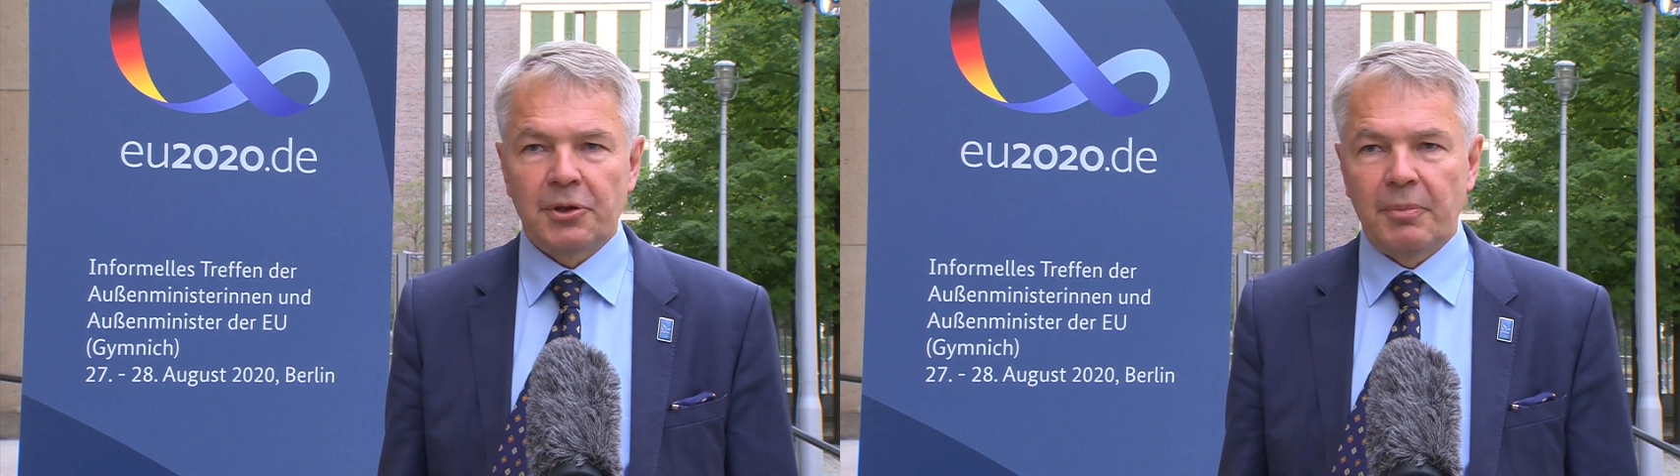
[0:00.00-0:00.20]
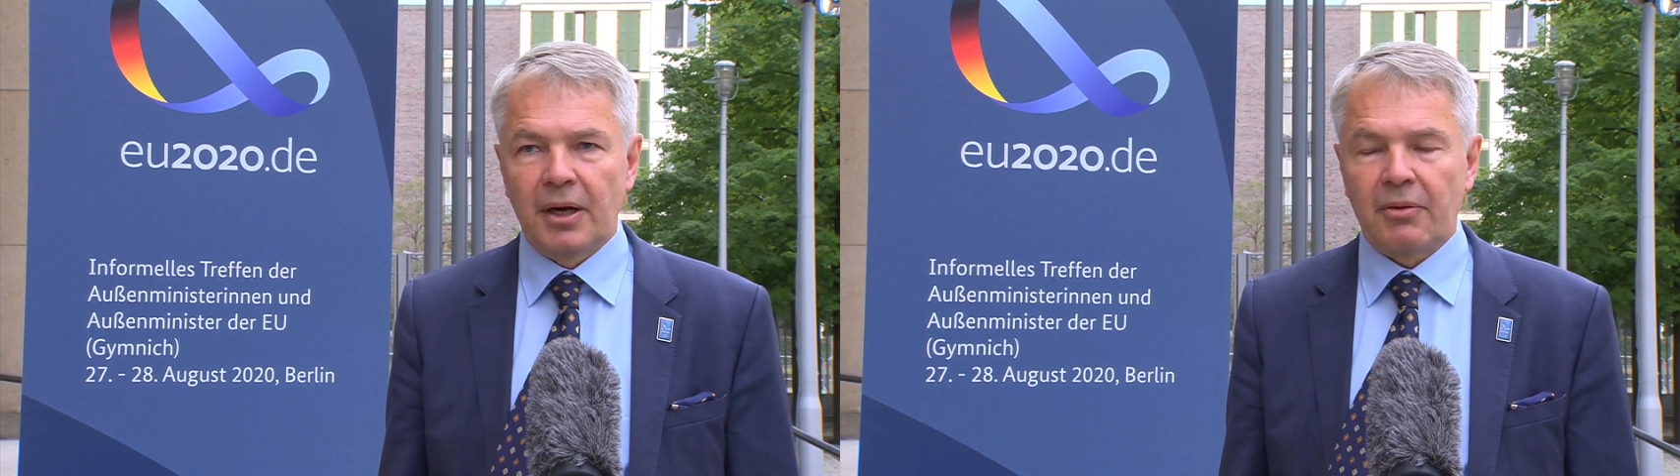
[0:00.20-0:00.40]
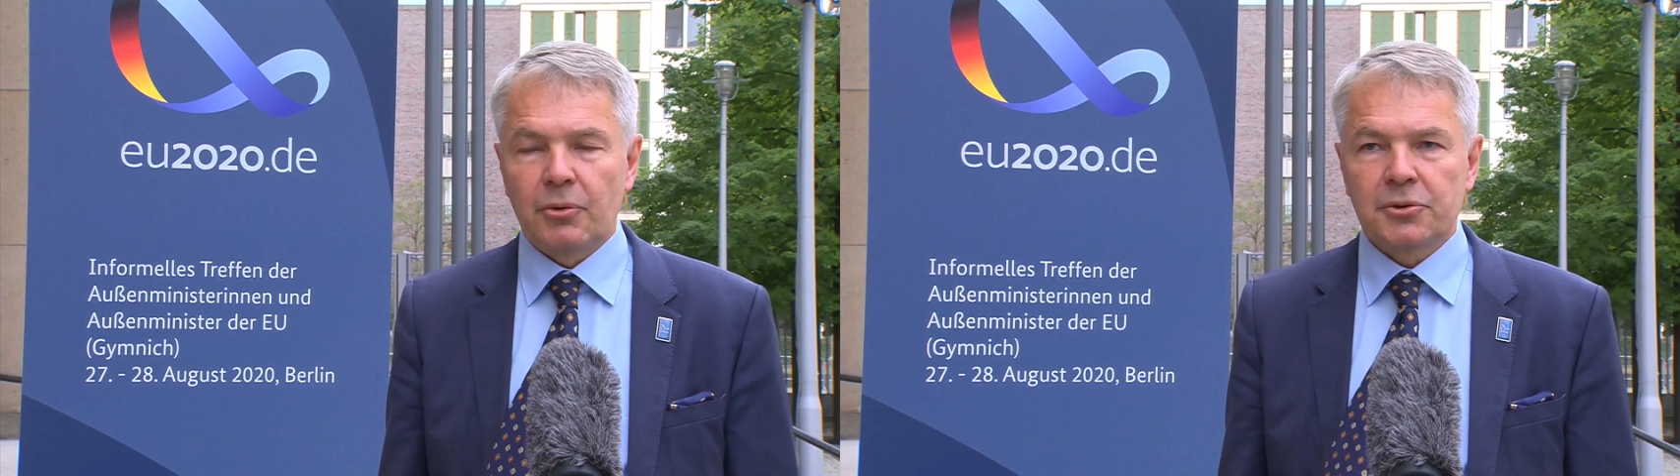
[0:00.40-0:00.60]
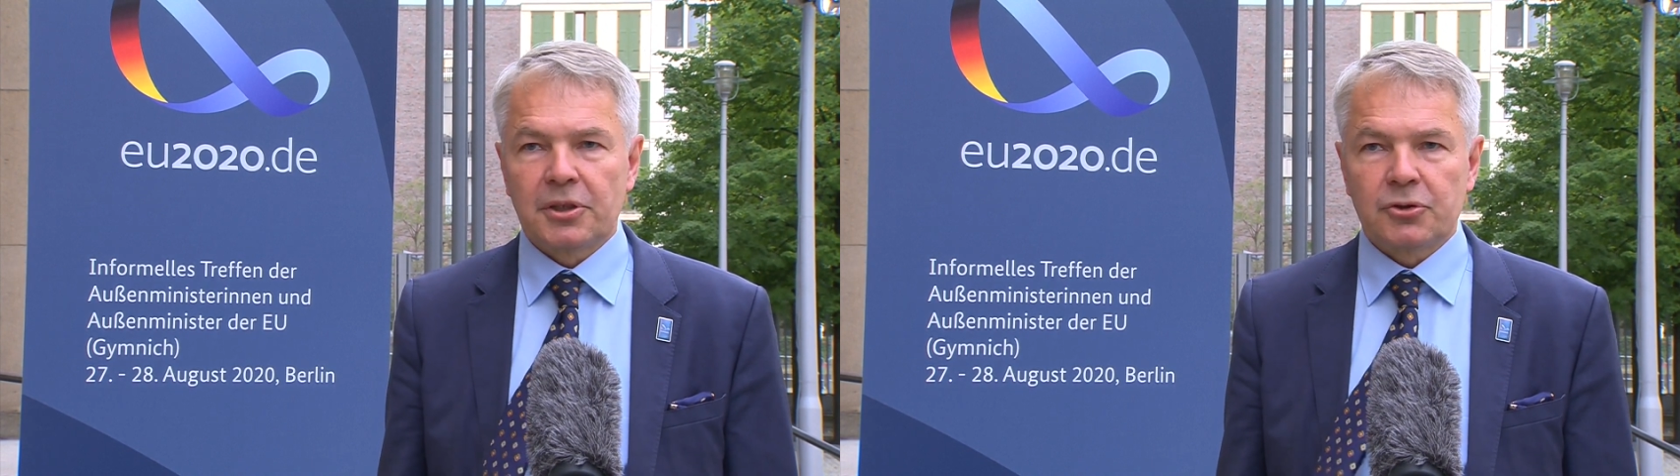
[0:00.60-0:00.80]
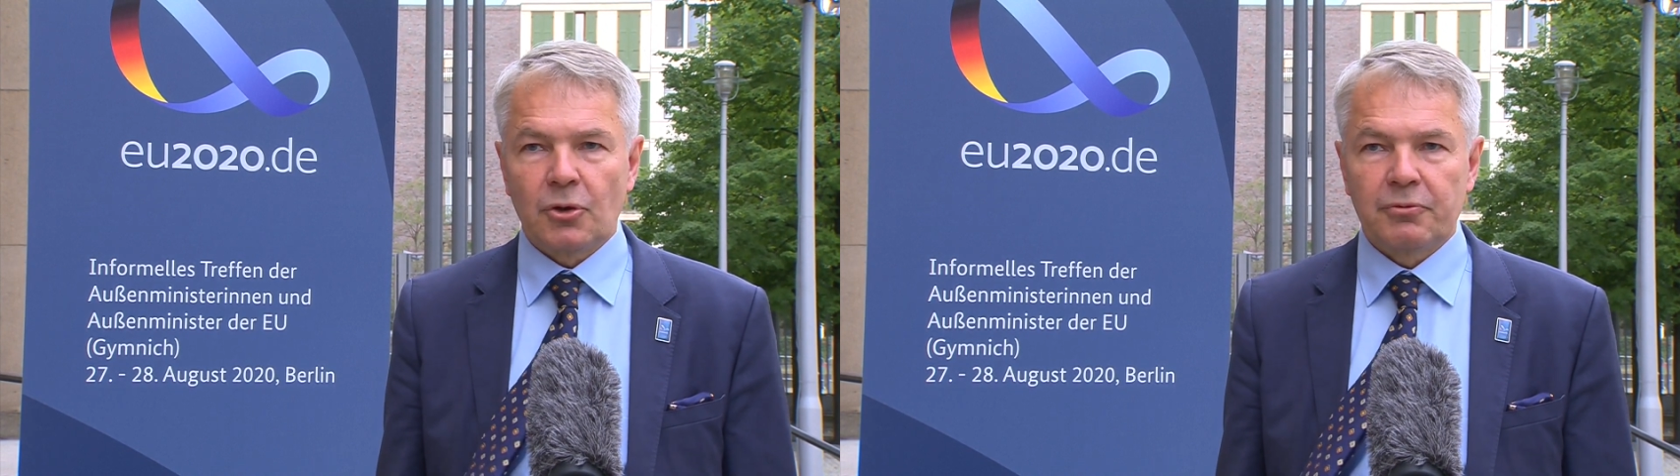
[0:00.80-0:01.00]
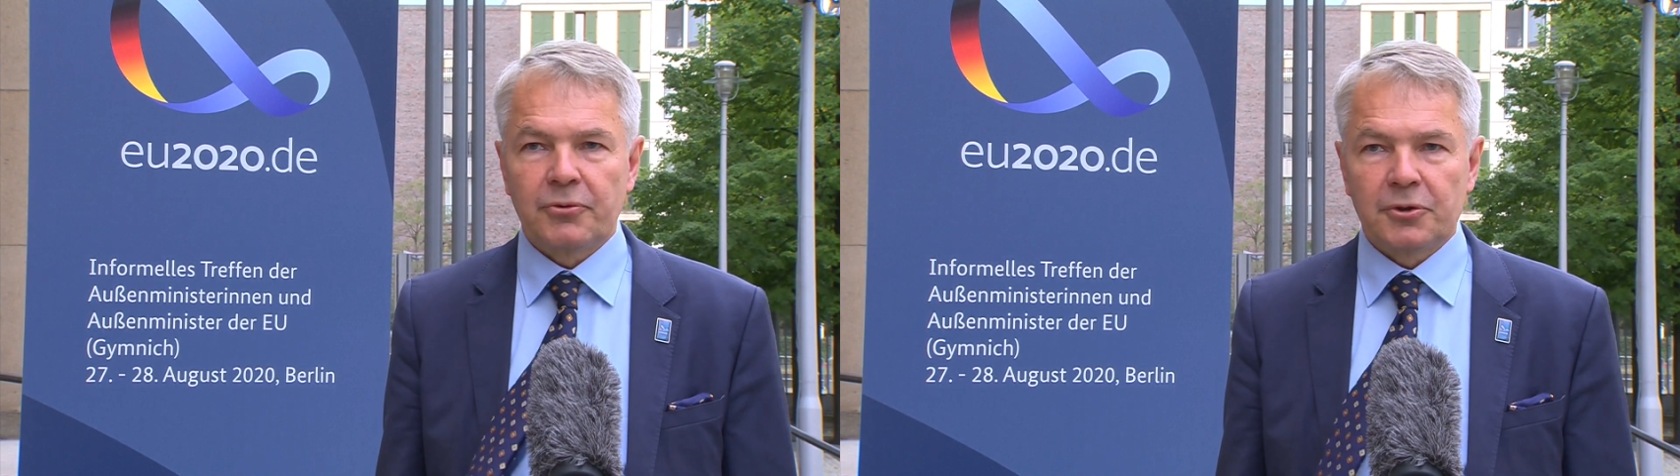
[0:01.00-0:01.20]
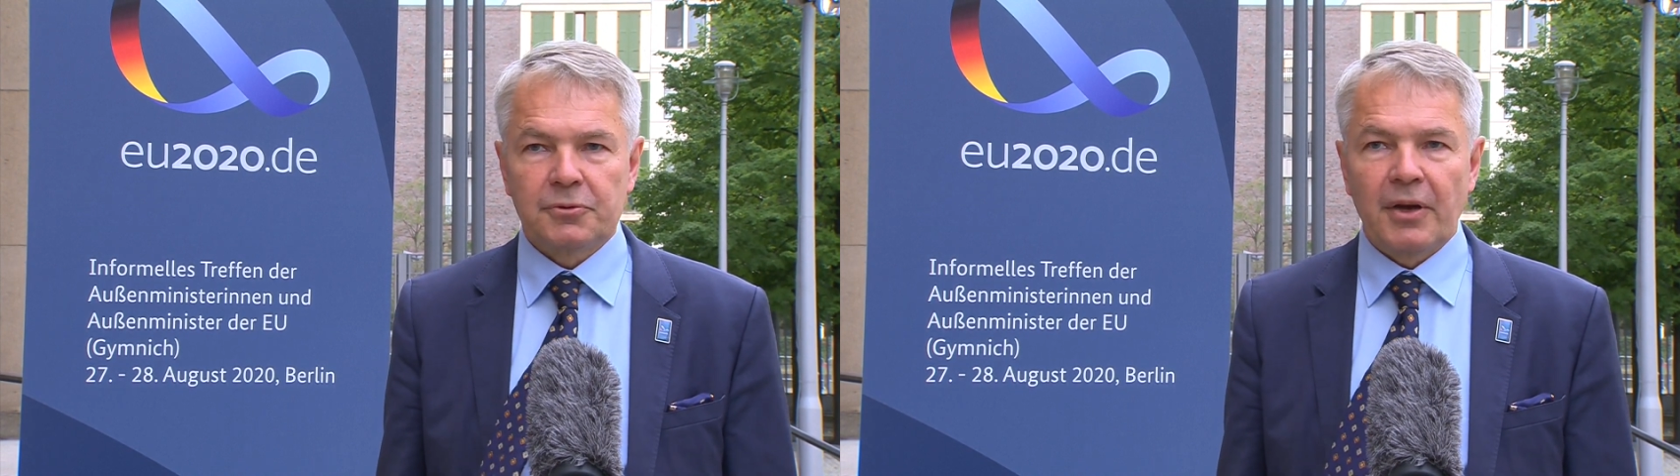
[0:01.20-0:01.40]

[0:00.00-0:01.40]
in Belarus and so forth.